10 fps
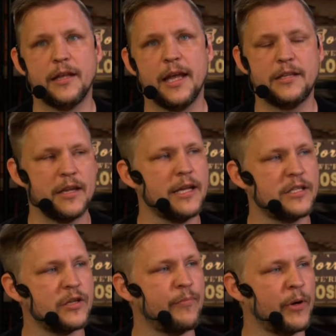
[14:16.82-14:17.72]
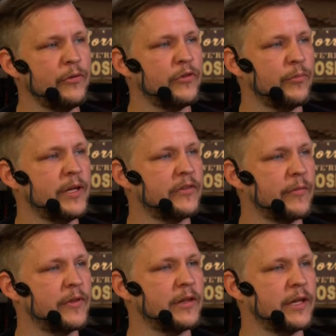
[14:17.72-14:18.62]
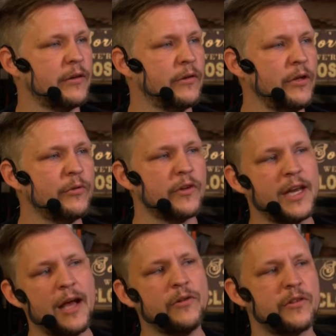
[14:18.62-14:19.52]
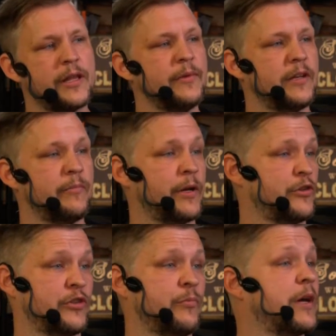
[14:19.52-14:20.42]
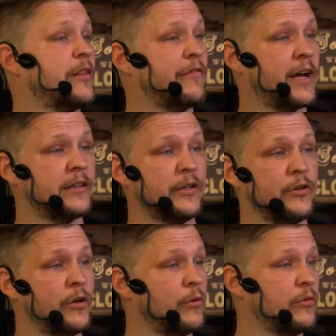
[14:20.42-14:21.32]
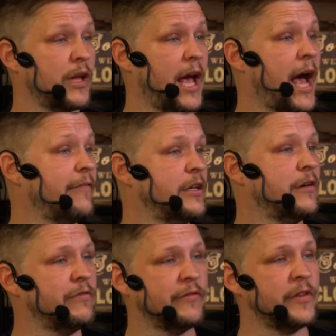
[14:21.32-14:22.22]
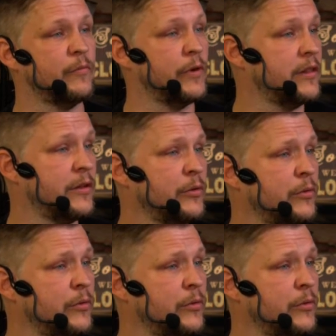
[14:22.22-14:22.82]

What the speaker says: it's supposed to be something that you use, and now it's limited but just by the fact that you don't have enough of them with you.